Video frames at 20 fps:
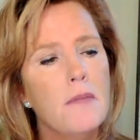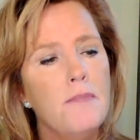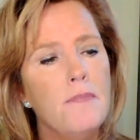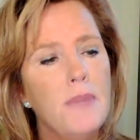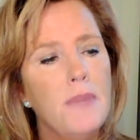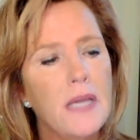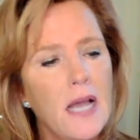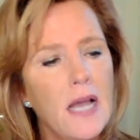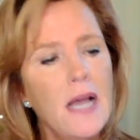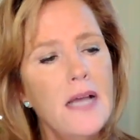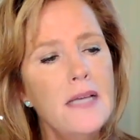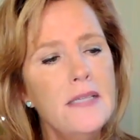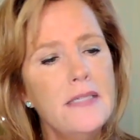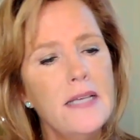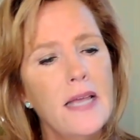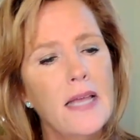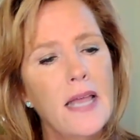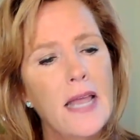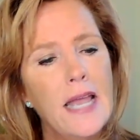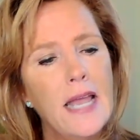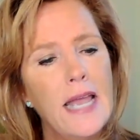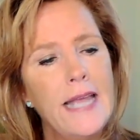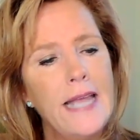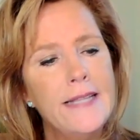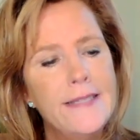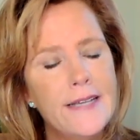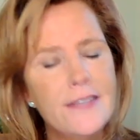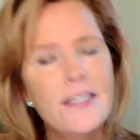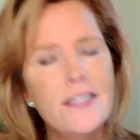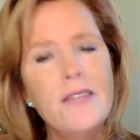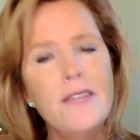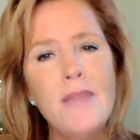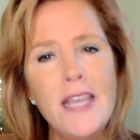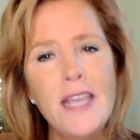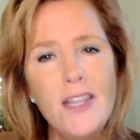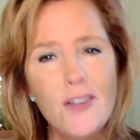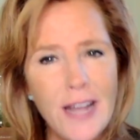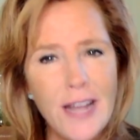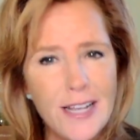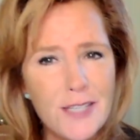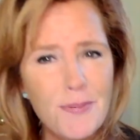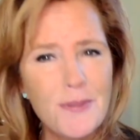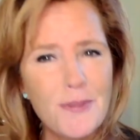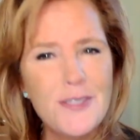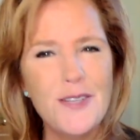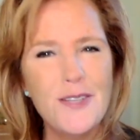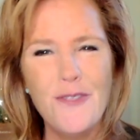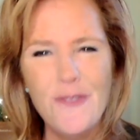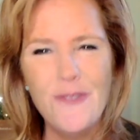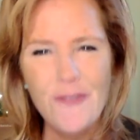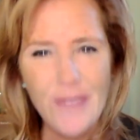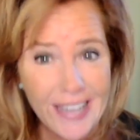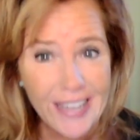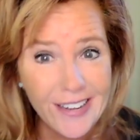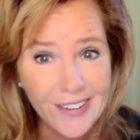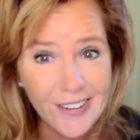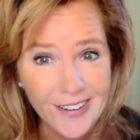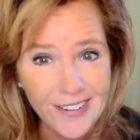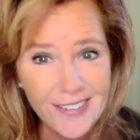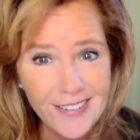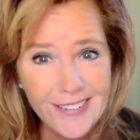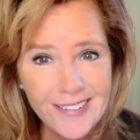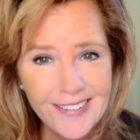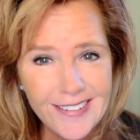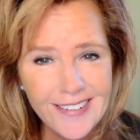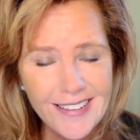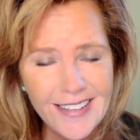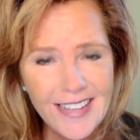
because it doesn't mean you're not supposed to feel.